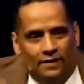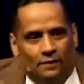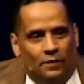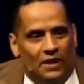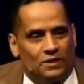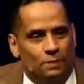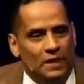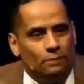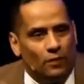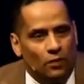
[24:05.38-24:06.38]
because
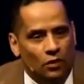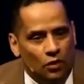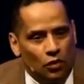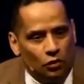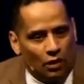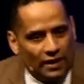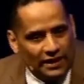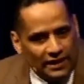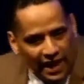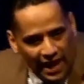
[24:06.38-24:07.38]
people who are in
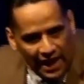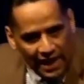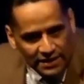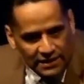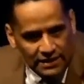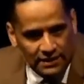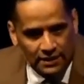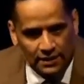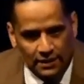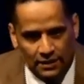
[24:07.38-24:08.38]
chaos
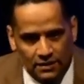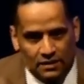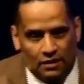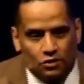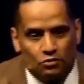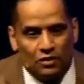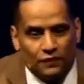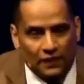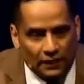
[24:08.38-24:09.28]
start drifting.